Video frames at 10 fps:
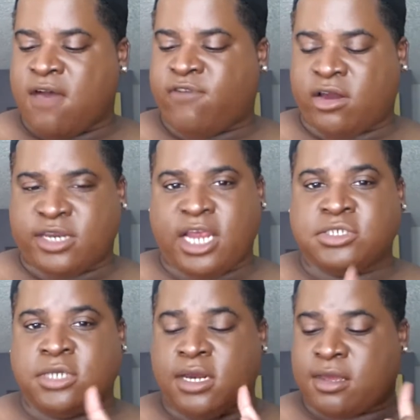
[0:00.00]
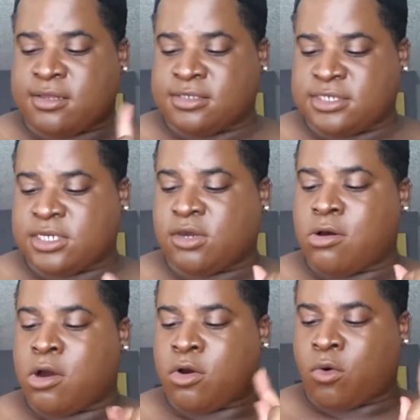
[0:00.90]
foundation,
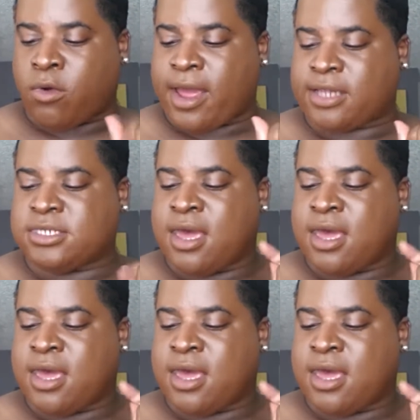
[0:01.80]
conceal, correct,